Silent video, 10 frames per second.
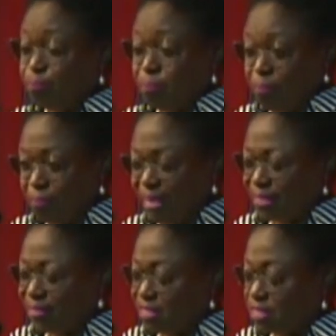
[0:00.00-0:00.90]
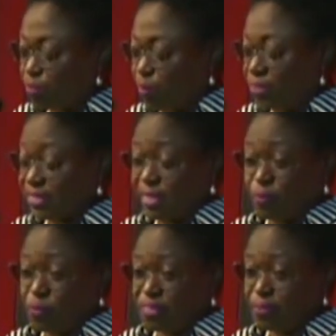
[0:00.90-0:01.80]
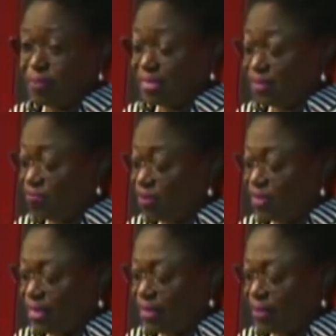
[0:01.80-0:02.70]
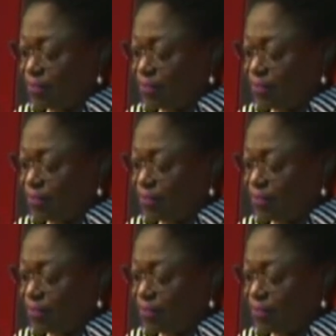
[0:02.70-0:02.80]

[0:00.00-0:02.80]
make this point, and I want to make it very clear.